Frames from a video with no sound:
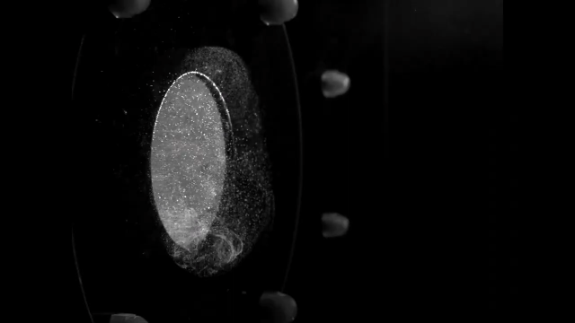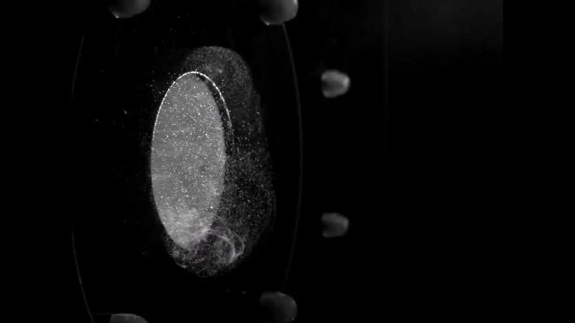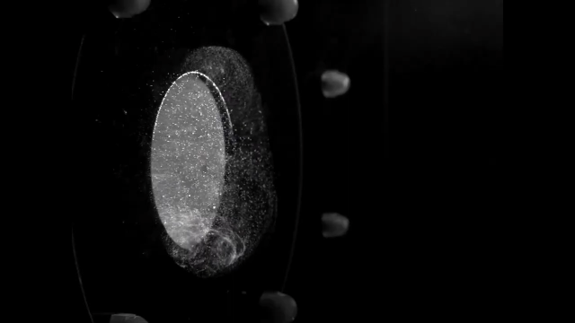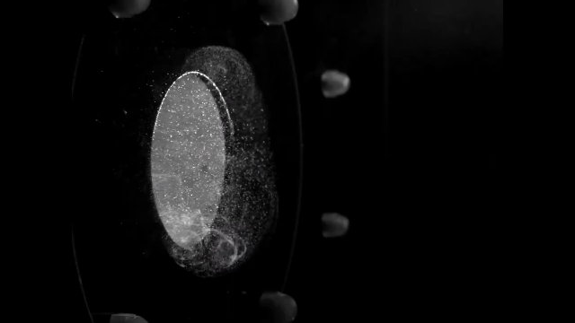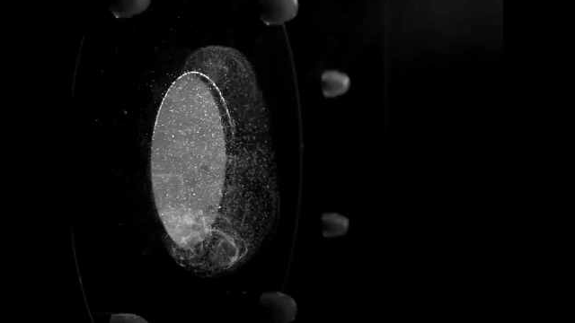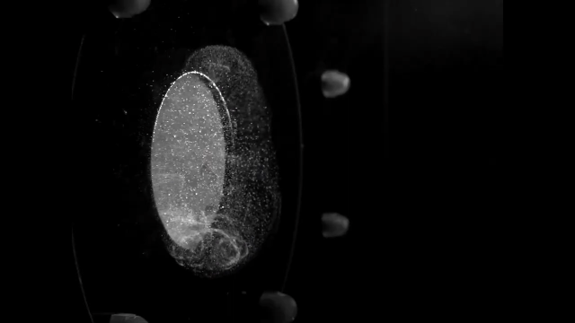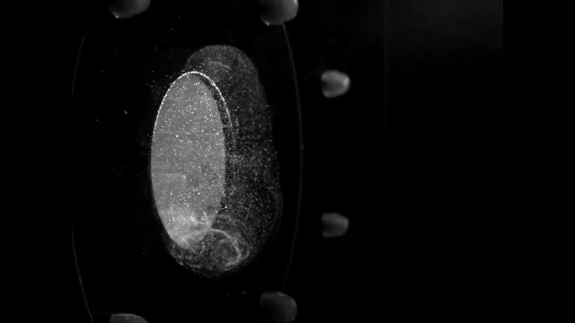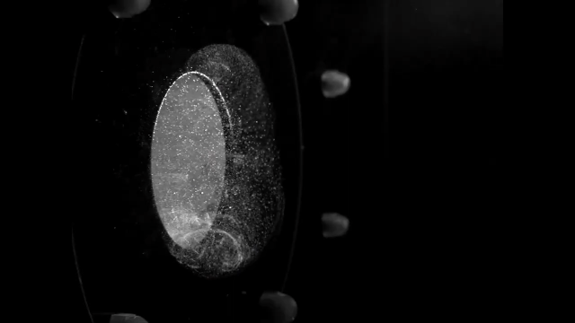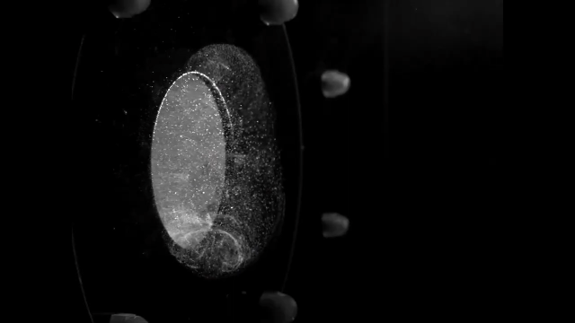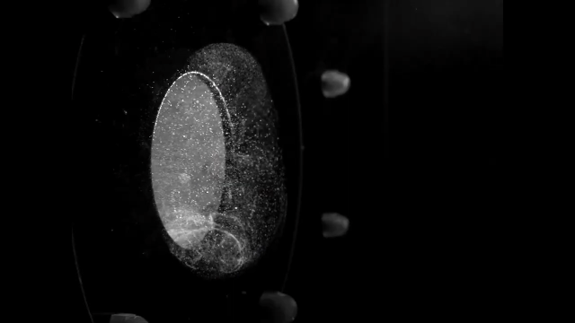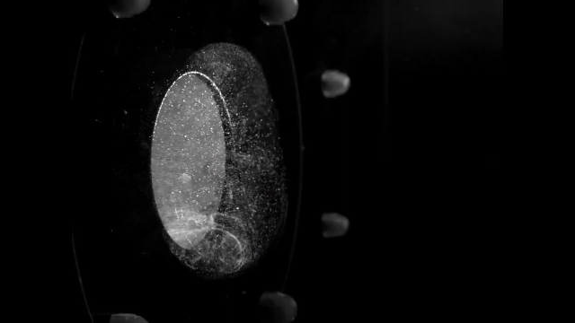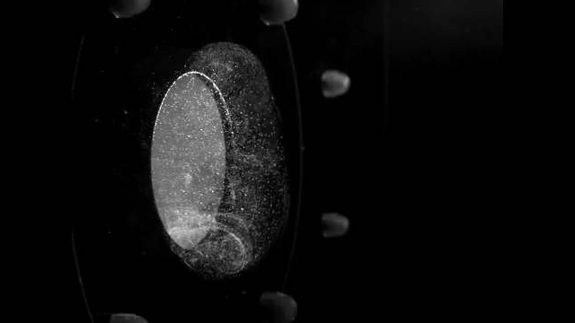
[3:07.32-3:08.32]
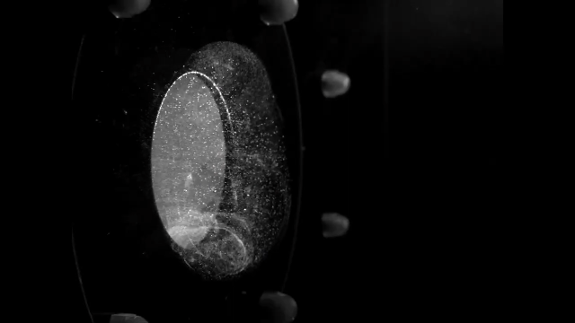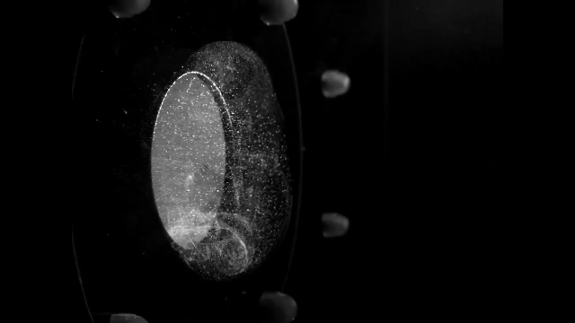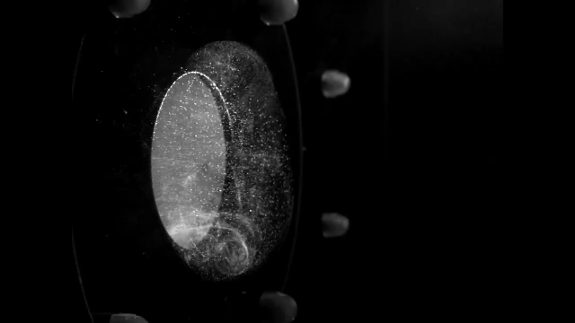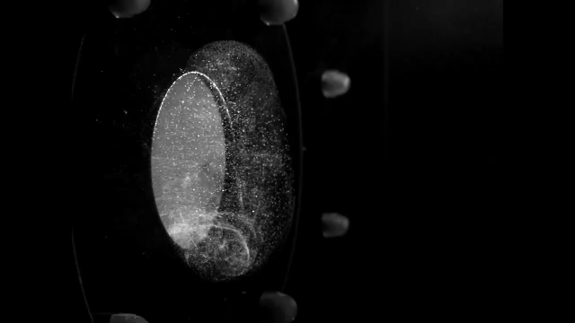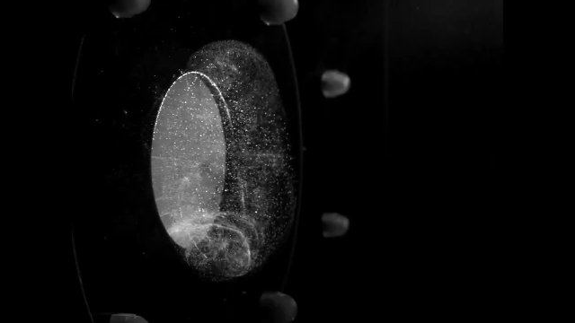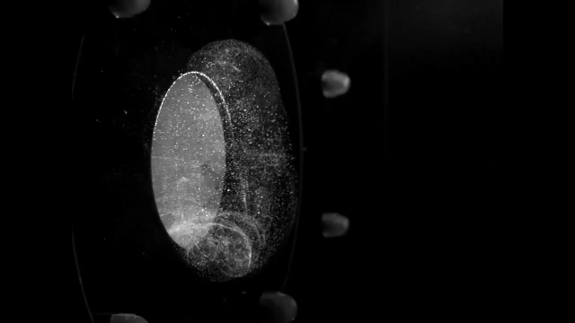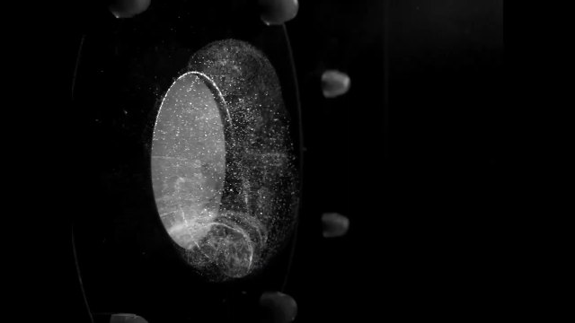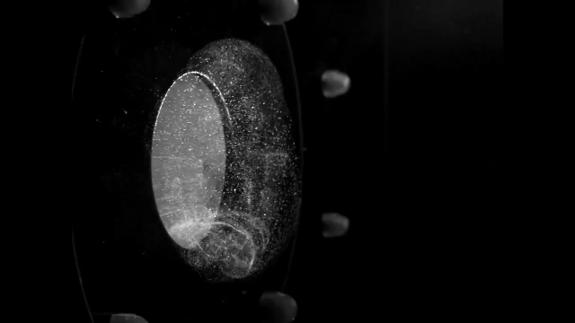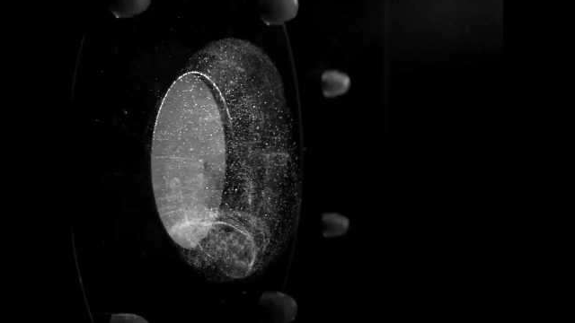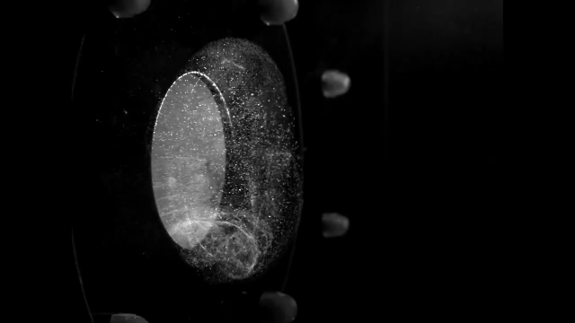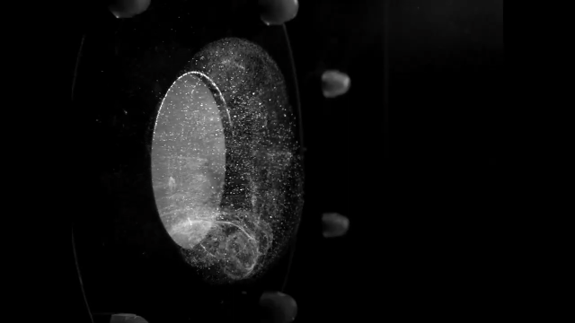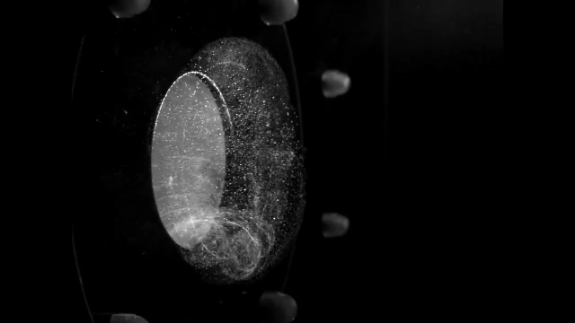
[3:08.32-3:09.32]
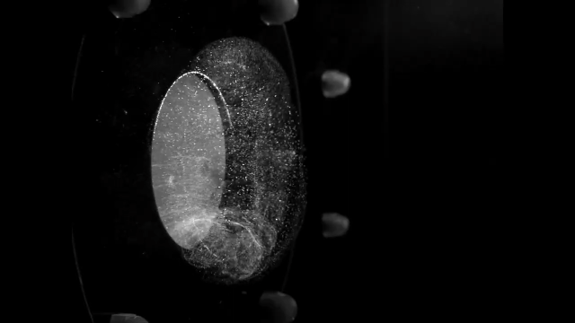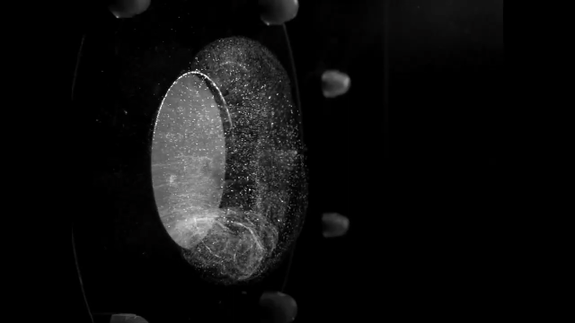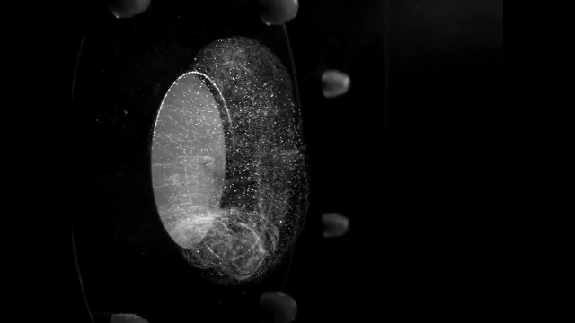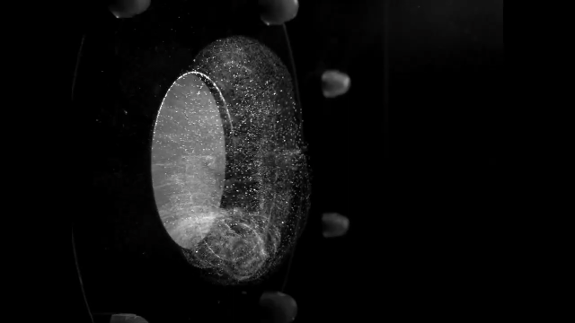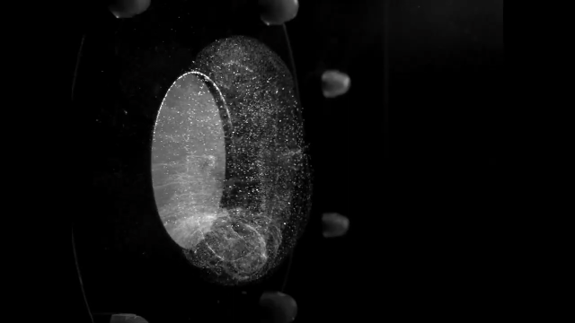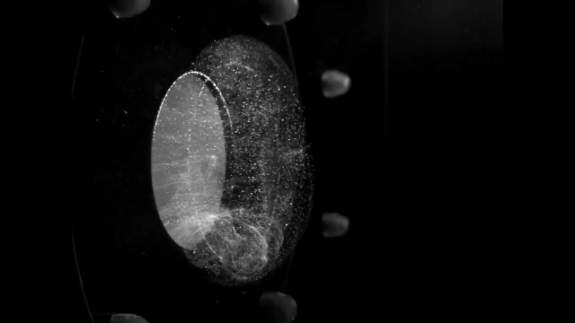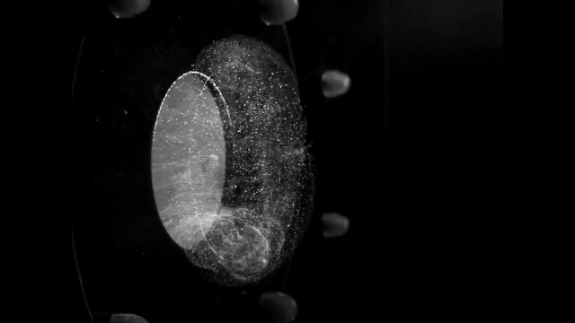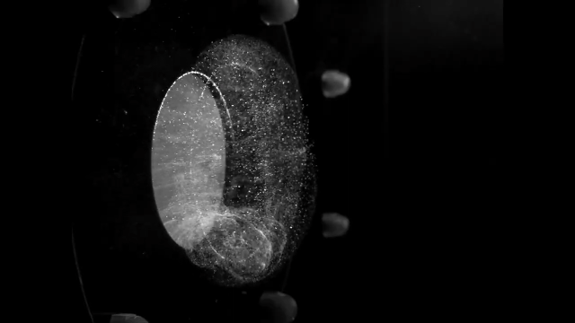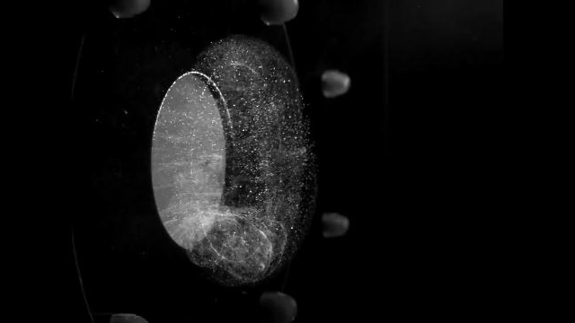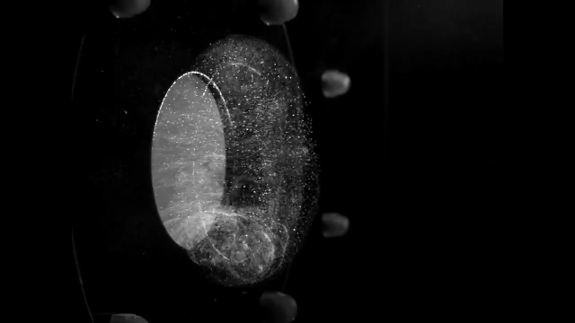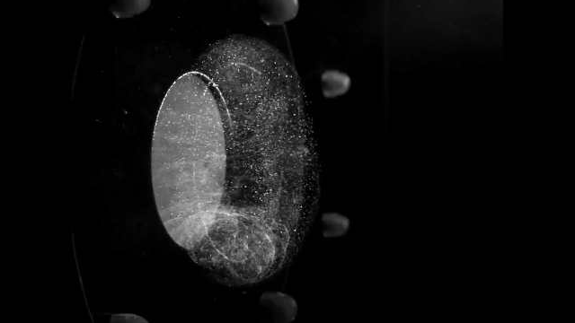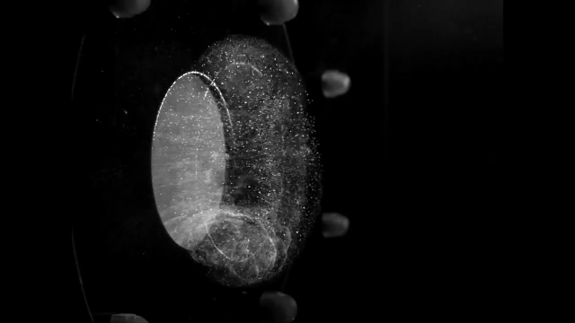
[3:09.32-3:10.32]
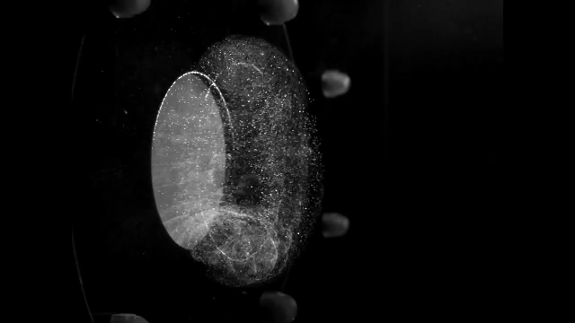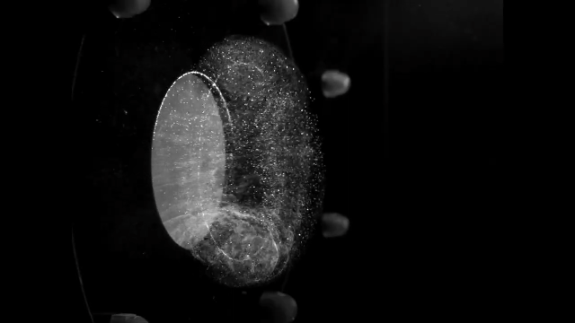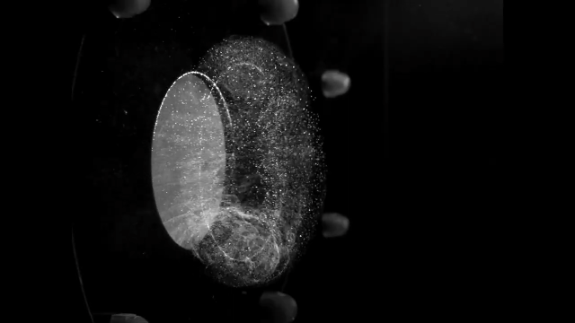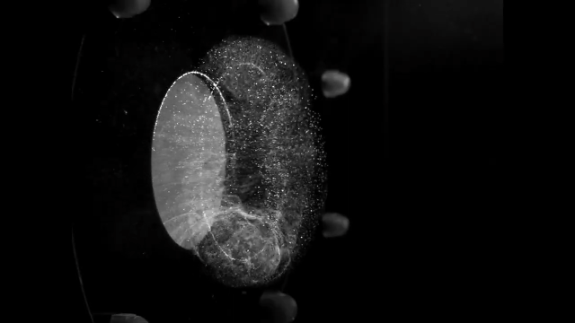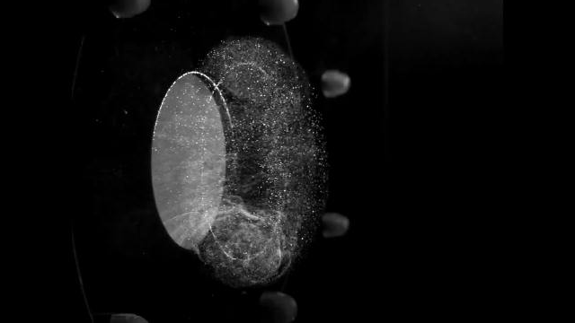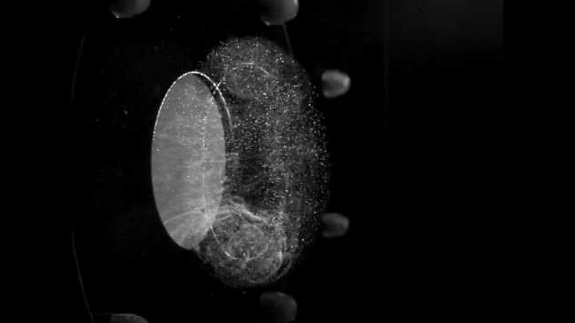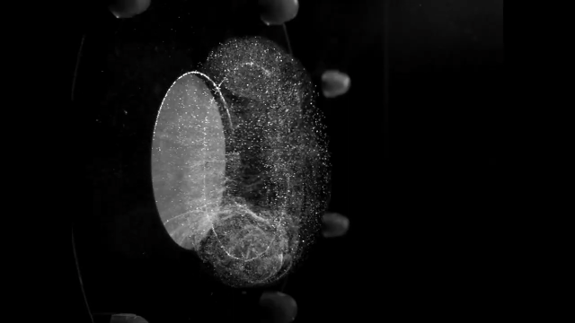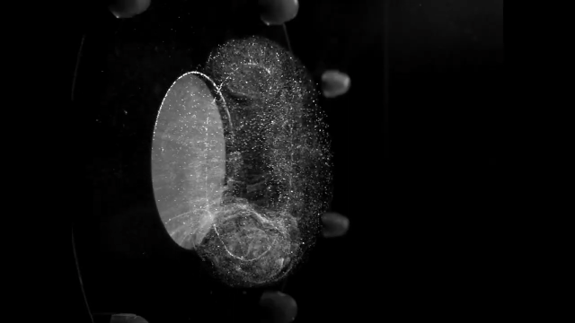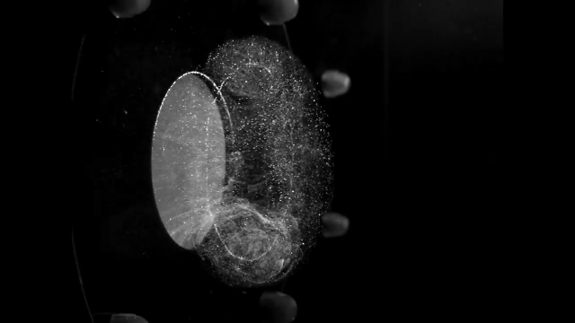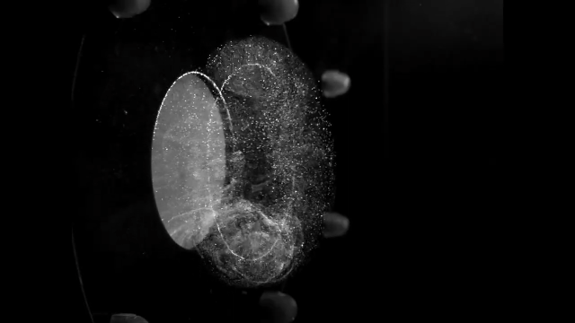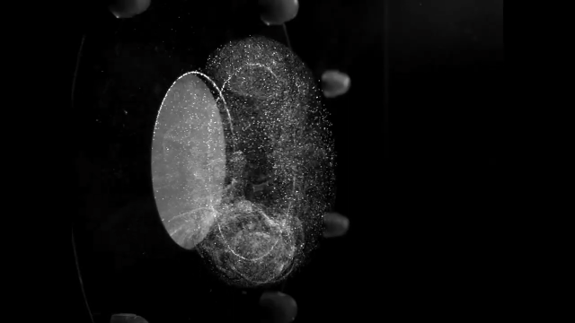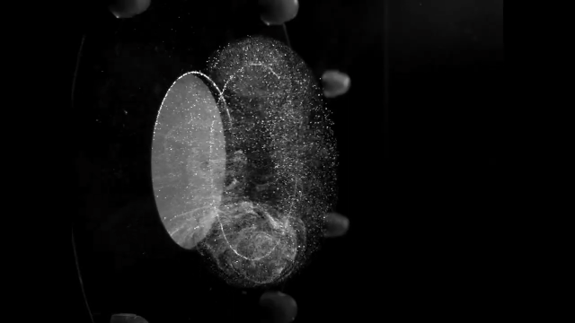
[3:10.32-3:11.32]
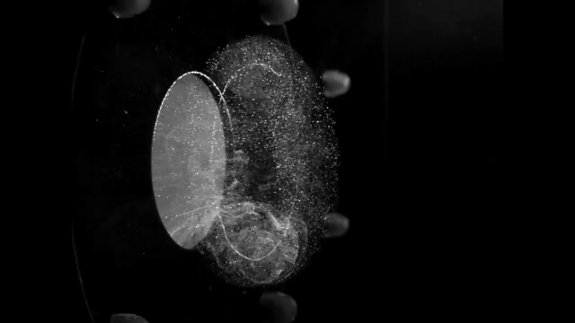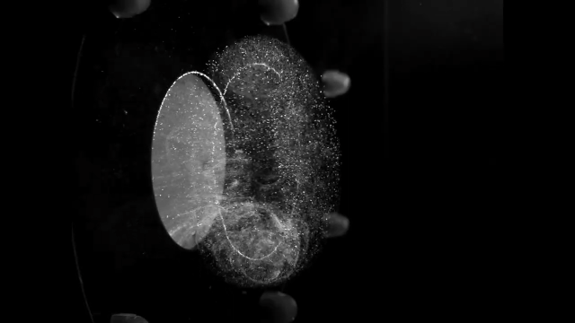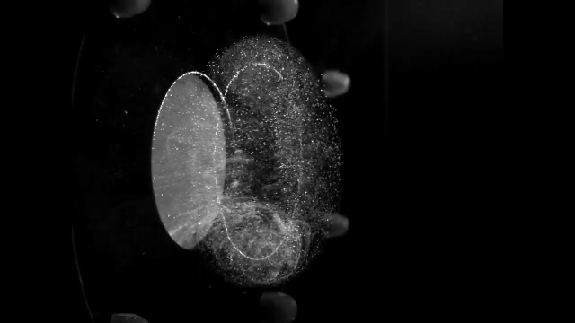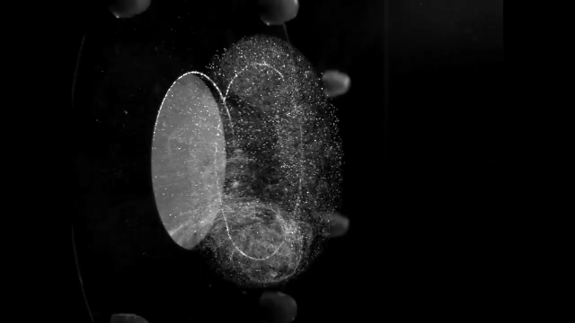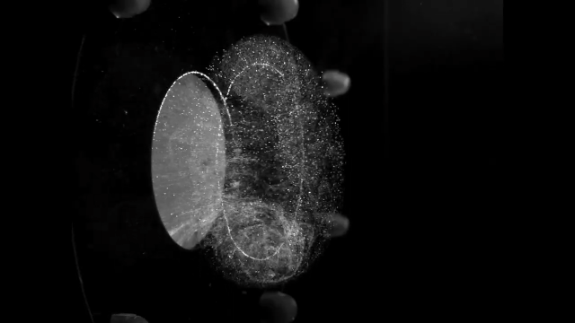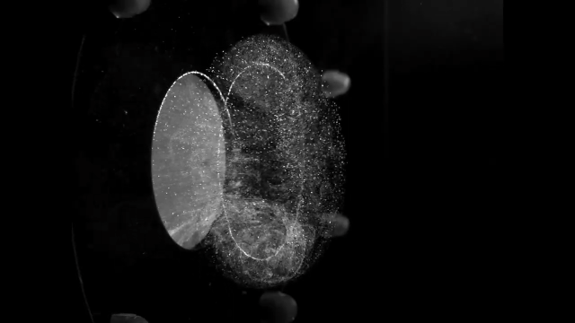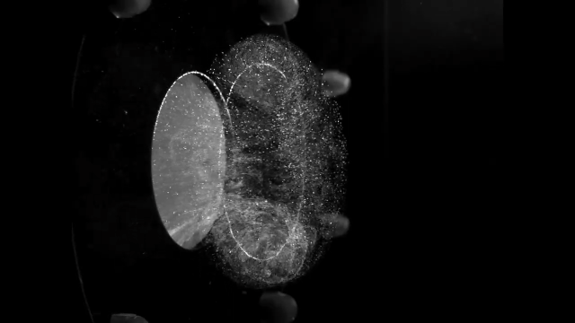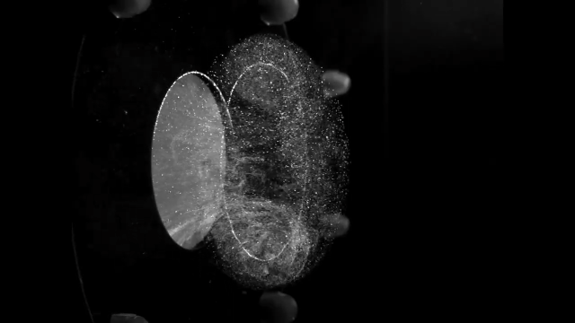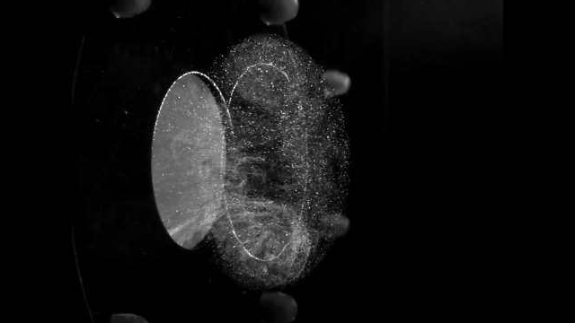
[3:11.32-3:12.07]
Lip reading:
Nobody's mouth can be seen.